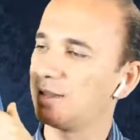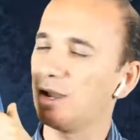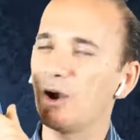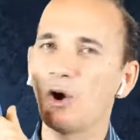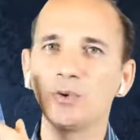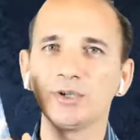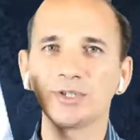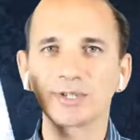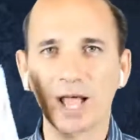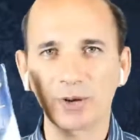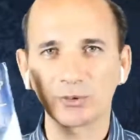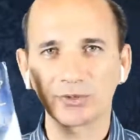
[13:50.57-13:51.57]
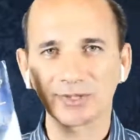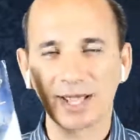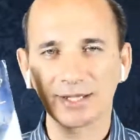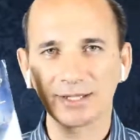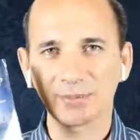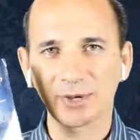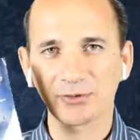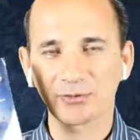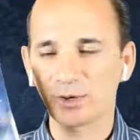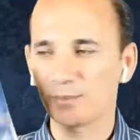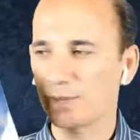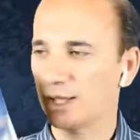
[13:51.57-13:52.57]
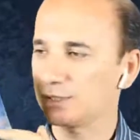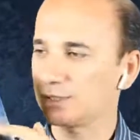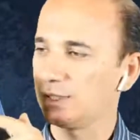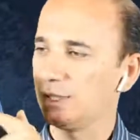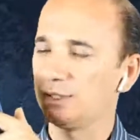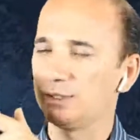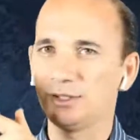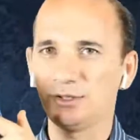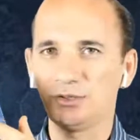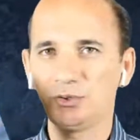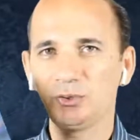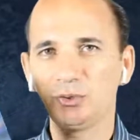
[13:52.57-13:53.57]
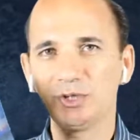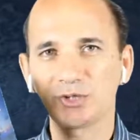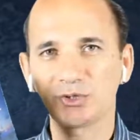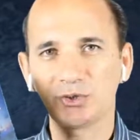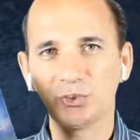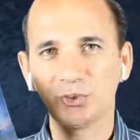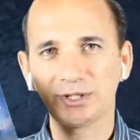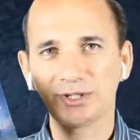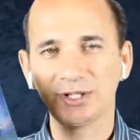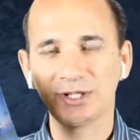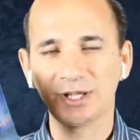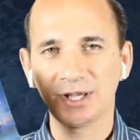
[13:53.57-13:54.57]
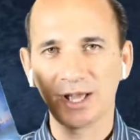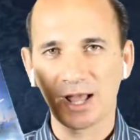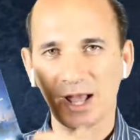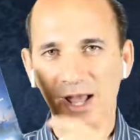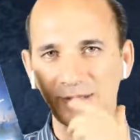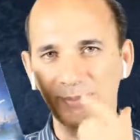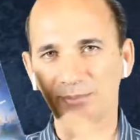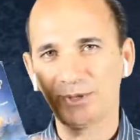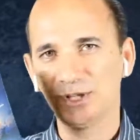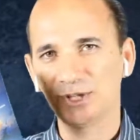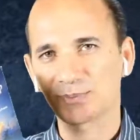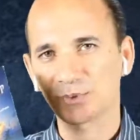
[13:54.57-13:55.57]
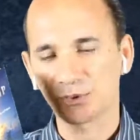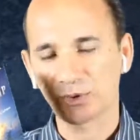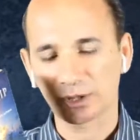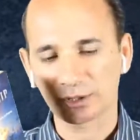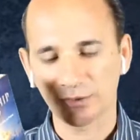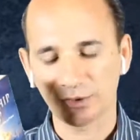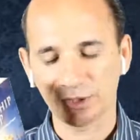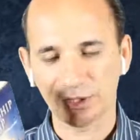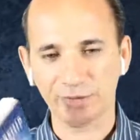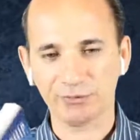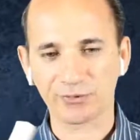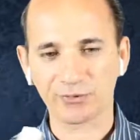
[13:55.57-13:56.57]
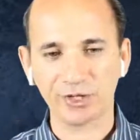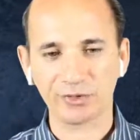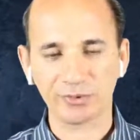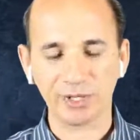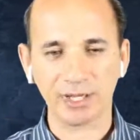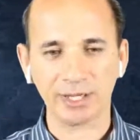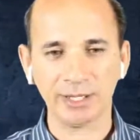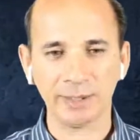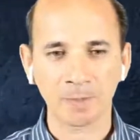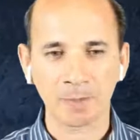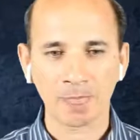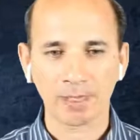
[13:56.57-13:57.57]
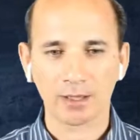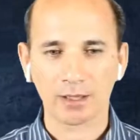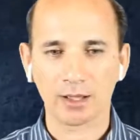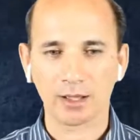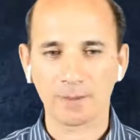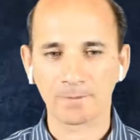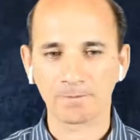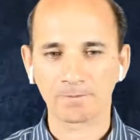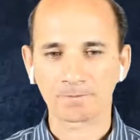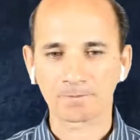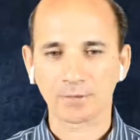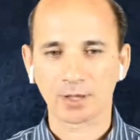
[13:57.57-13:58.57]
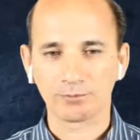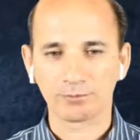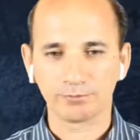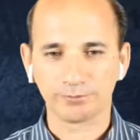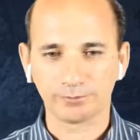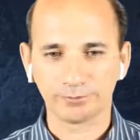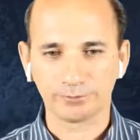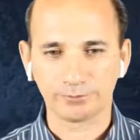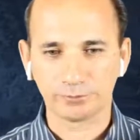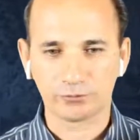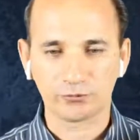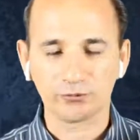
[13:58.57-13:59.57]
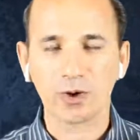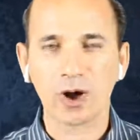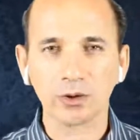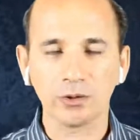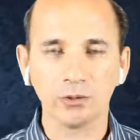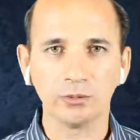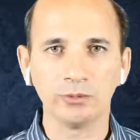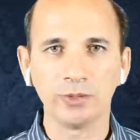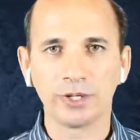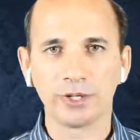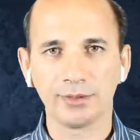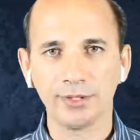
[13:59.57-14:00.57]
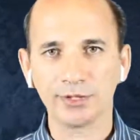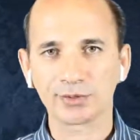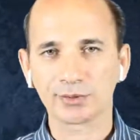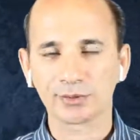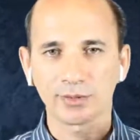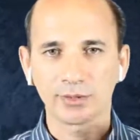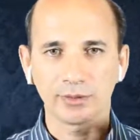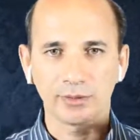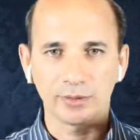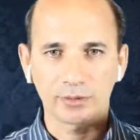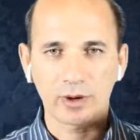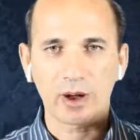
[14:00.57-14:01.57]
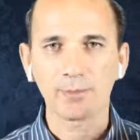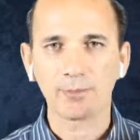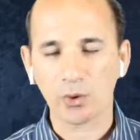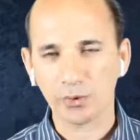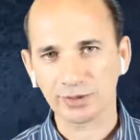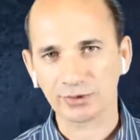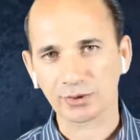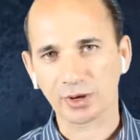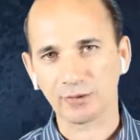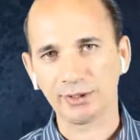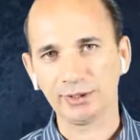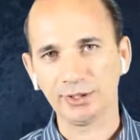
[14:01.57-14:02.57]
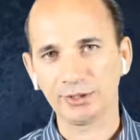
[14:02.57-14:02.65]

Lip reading: the O is outstanding performance, the U is unity, and the P is productivity. If we really um, follow these components of the